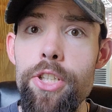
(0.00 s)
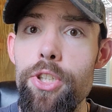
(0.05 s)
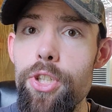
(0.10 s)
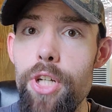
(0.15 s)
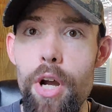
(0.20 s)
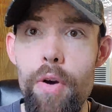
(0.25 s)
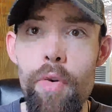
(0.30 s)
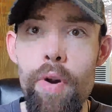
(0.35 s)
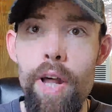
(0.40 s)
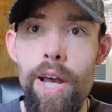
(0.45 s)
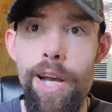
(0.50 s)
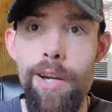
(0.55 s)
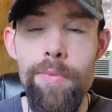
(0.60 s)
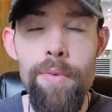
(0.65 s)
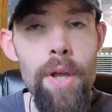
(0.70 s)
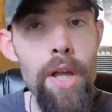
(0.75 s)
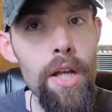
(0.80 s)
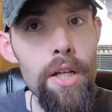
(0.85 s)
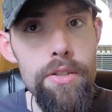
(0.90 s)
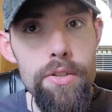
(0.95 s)
showing up.
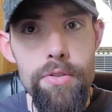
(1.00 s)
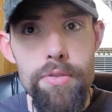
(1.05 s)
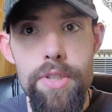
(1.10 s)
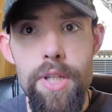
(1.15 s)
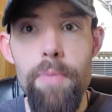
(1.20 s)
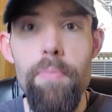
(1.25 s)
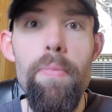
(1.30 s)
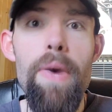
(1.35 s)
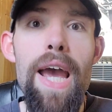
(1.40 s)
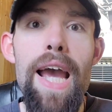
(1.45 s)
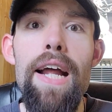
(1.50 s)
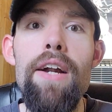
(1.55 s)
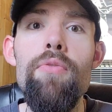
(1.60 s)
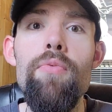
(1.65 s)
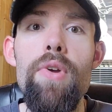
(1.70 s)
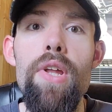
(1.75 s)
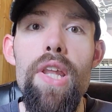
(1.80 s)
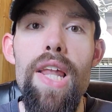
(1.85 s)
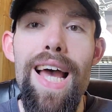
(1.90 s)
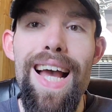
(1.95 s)
So sit back,
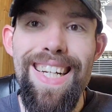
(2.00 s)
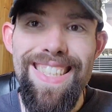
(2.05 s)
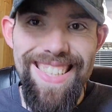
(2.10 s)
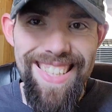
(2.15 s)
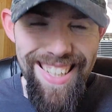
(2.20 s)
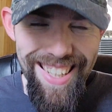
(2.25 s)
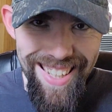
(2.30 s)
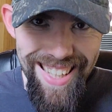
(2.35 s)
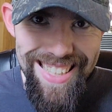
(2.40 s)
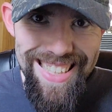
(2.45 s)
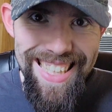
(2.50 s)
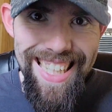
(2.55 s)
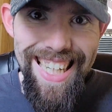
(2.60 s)
relax, let's